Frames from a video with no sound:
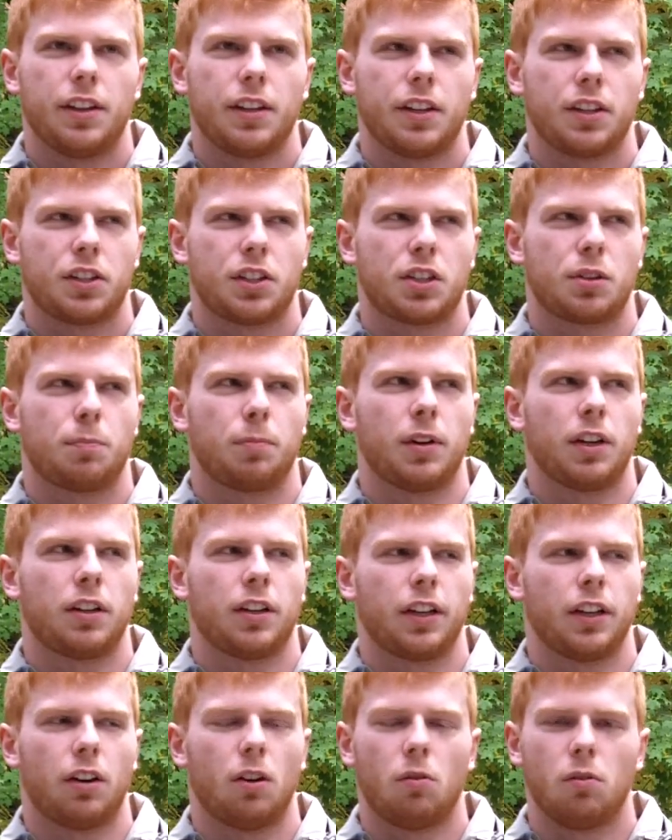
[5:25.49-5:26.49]
I think it's
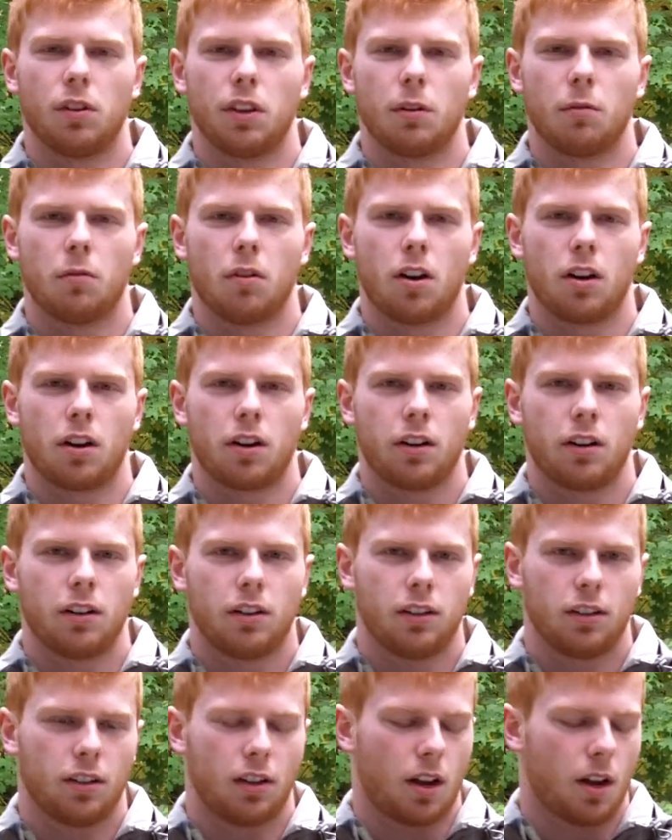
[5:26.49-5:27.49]
sprinkling holy water.
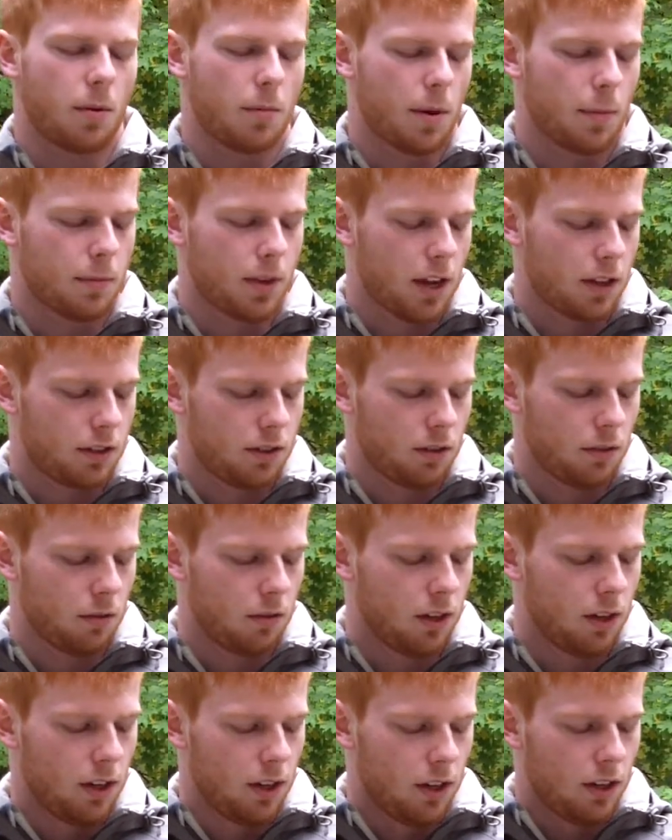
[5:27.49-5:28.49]
I'm not
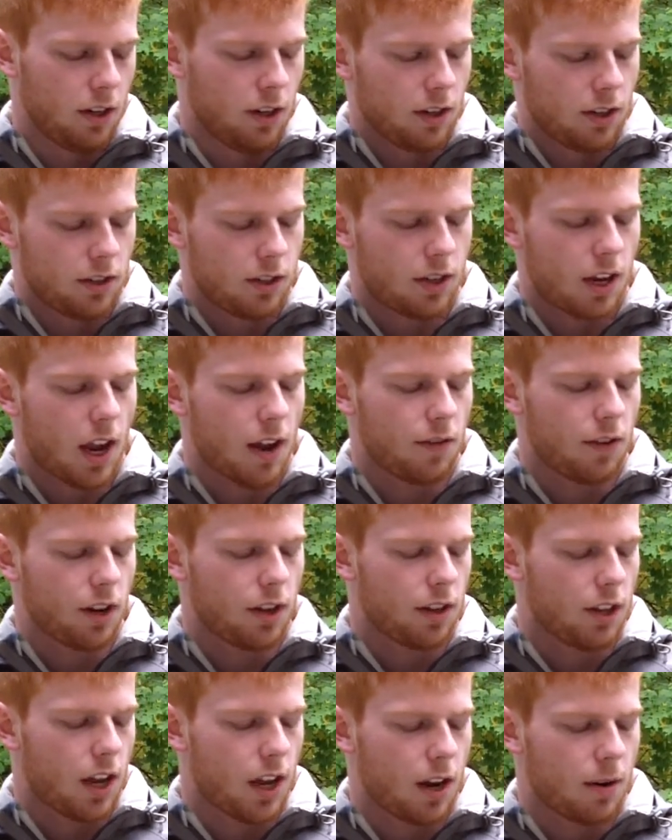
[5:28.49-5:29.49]
too
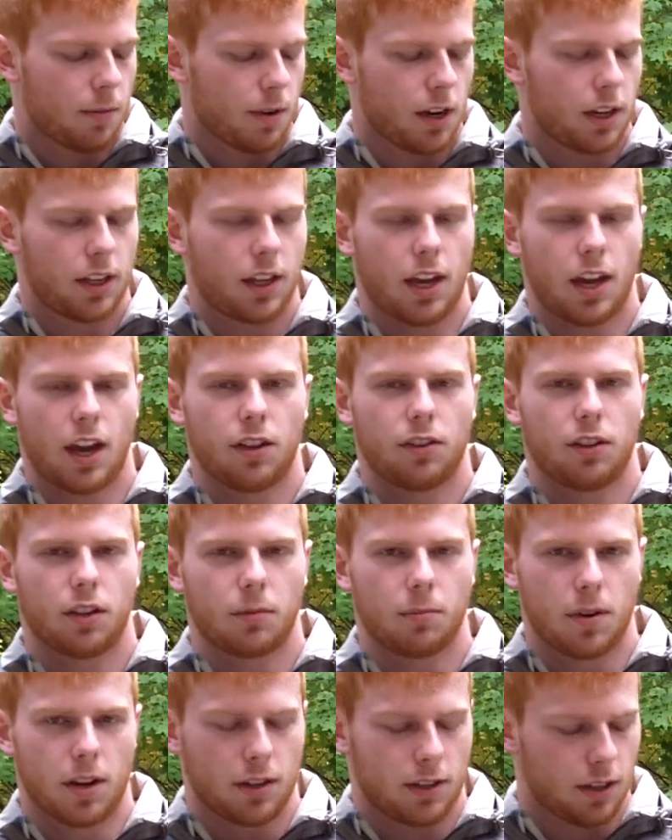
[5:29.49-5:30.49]
savvy on that. I'm not a
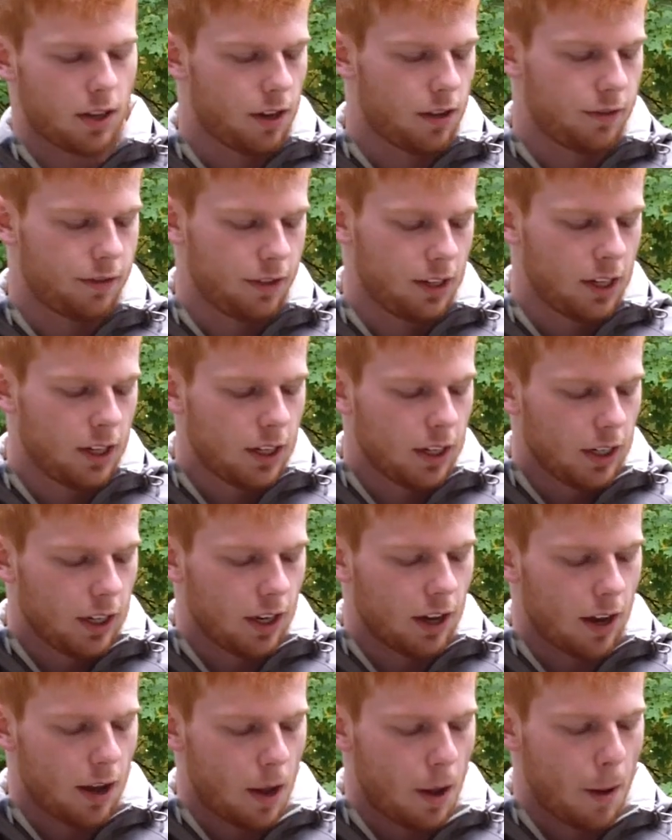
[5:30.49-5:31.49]
Catholic myself.
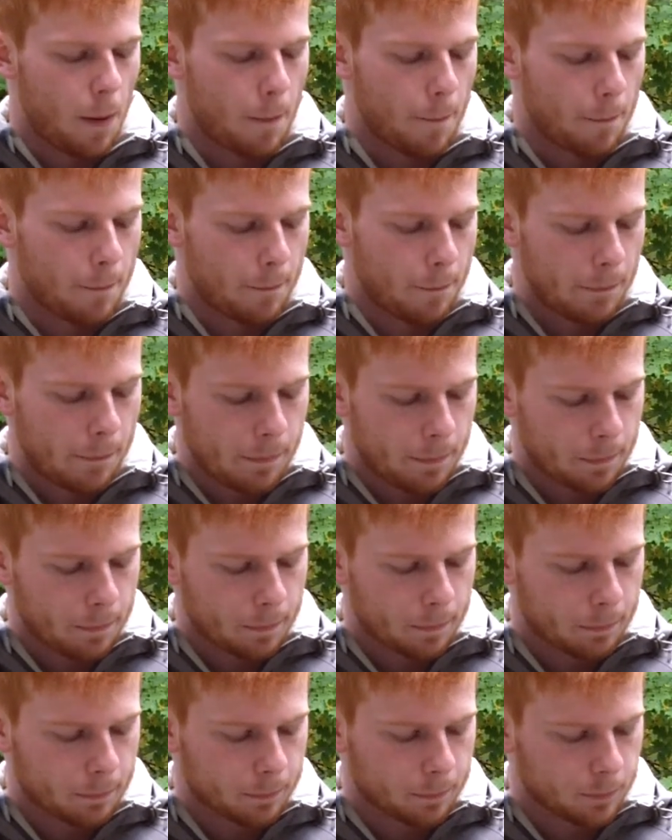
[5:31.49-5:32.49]

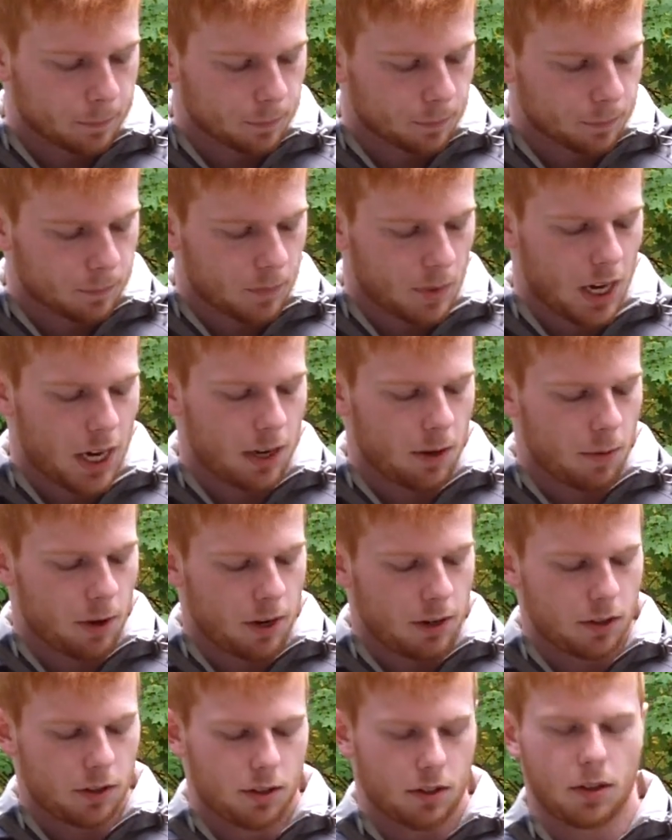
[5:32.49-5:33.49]
But
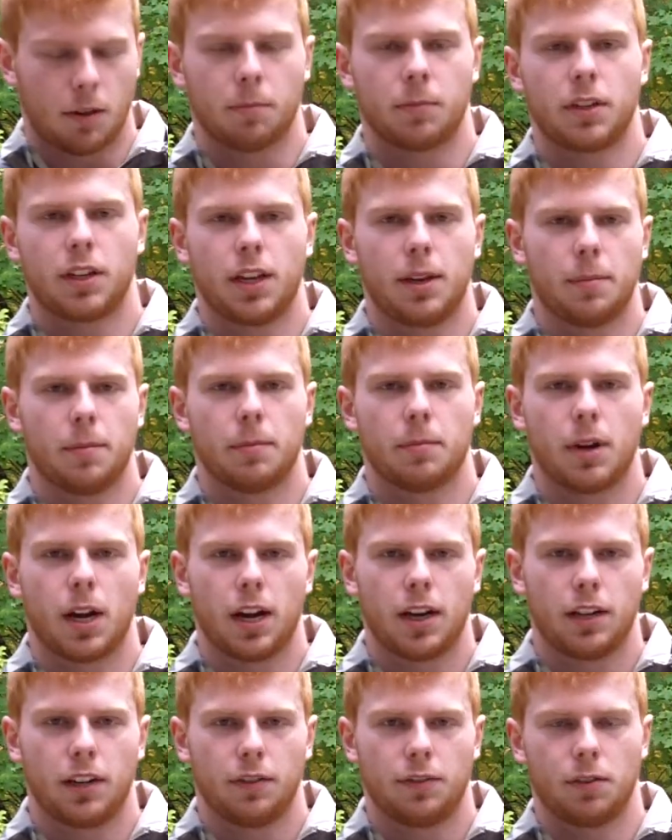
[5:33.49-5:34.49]
anyway, just something to keep in
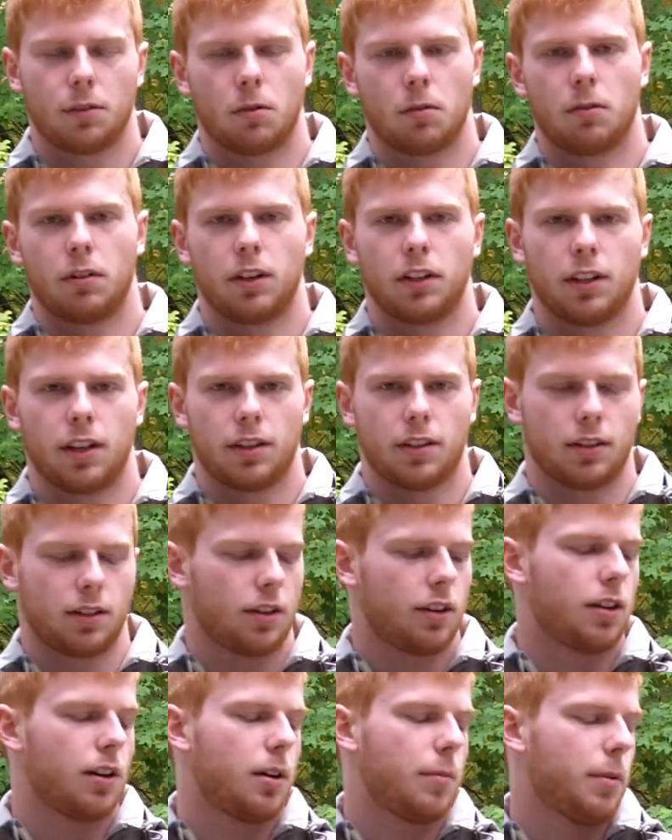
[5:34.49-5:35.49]
mind if you're ordering
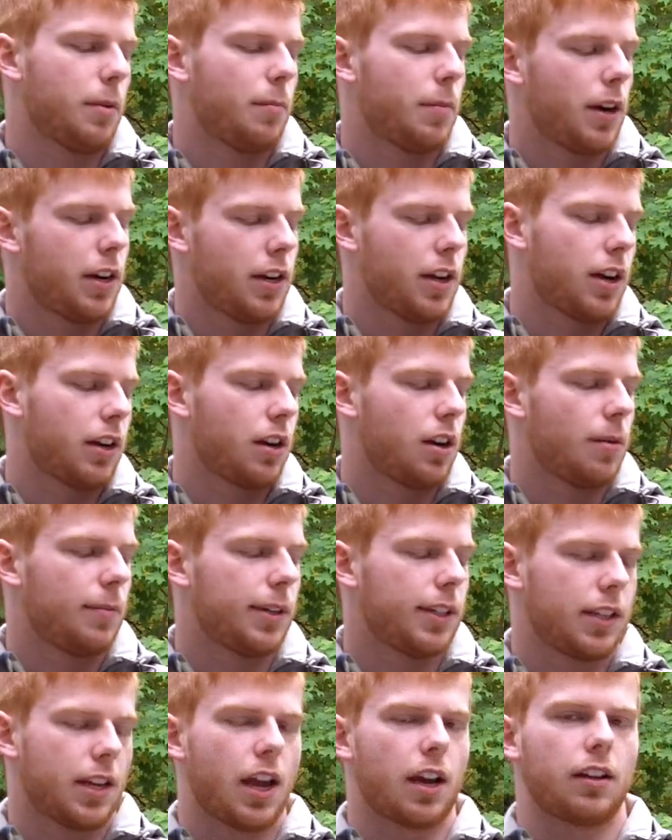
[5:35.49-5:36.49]
this. It might not
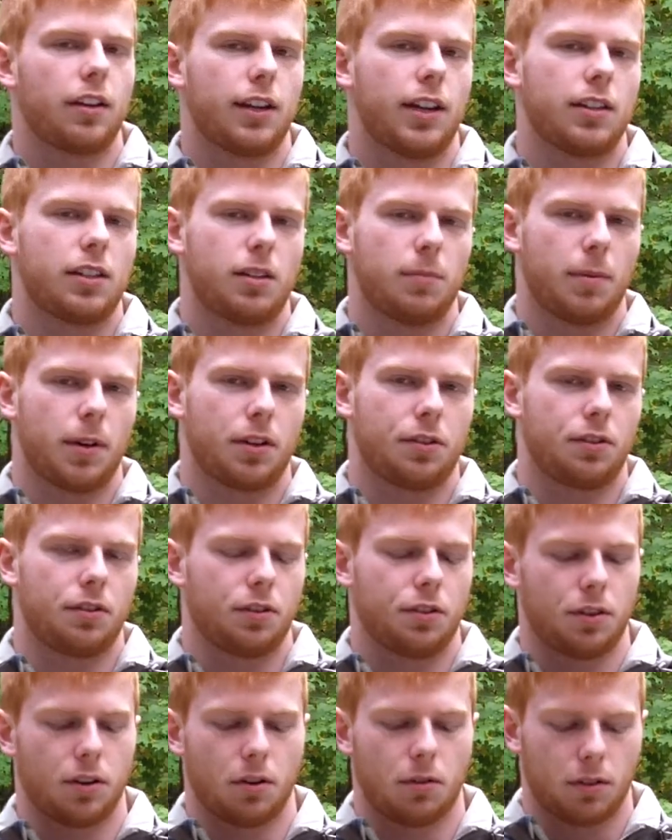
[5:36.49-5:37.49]
come exactly as the
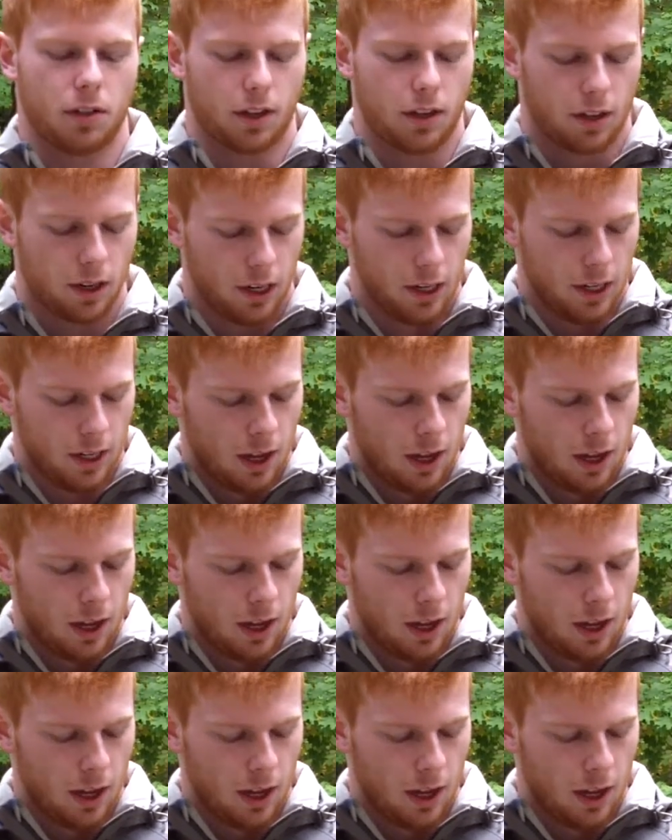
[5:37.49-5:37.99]
picture shows it.